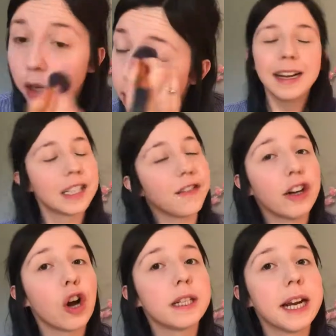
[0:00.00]
And it is a
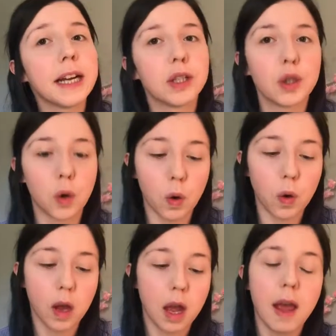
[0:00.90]
very hot day,
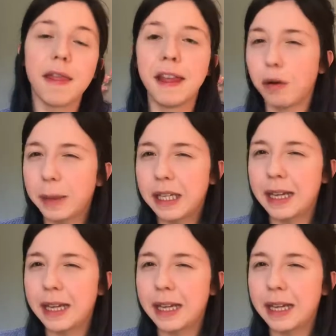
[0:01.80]
so that will be the